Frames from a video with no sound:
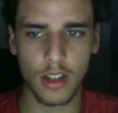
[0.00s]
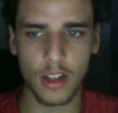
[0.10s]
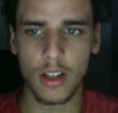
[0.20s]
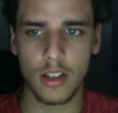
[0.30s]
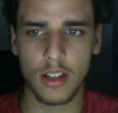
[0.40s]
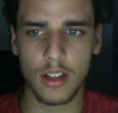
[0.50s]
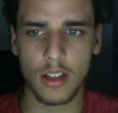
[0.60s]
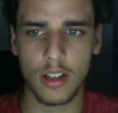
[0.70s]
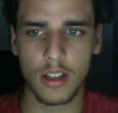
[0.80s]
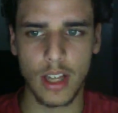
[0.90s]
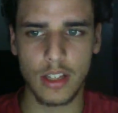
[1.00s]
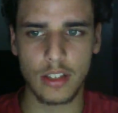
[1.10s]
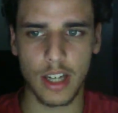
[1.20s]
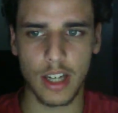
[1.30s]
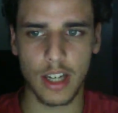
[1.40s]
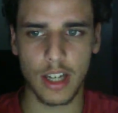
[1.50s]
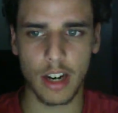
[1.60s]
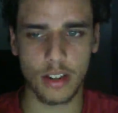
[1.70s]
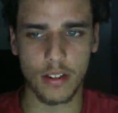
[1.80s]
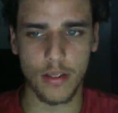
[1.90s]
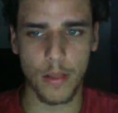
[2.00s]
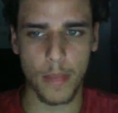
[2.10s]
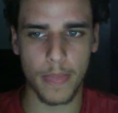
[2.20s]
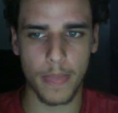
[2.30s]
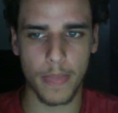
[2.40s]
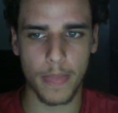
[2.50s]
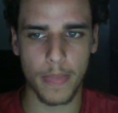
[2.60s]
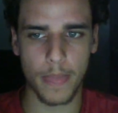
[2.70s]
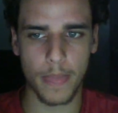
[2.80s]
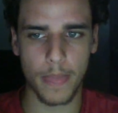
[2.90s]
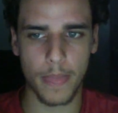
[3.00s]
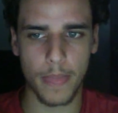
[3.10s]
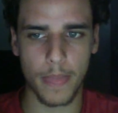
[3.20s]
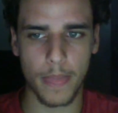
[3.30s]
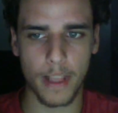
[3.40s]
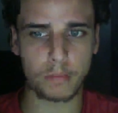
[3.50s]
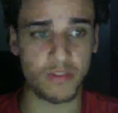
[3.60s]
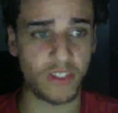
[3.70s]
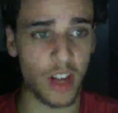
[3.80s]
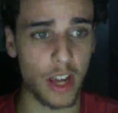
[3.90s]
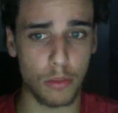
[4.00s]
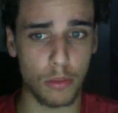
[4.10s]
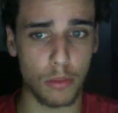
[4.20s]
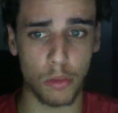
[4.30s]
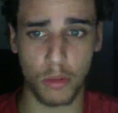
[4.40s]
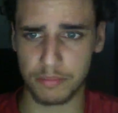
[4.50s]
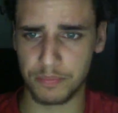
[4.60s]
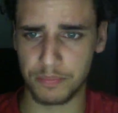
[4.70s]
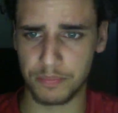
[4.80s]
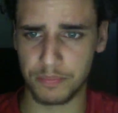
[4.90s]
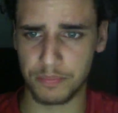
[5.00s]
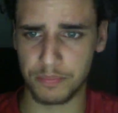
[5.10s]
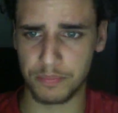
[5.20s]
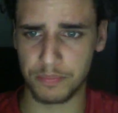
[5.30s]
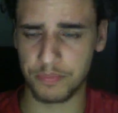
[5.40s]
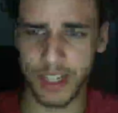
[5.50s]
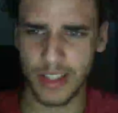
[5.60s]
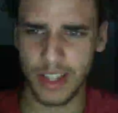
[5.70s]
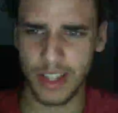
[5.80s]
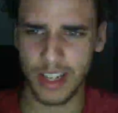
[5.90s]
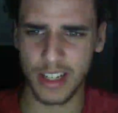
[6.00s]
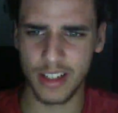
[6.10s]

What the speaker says: So the energy character is a flying ball thing, and they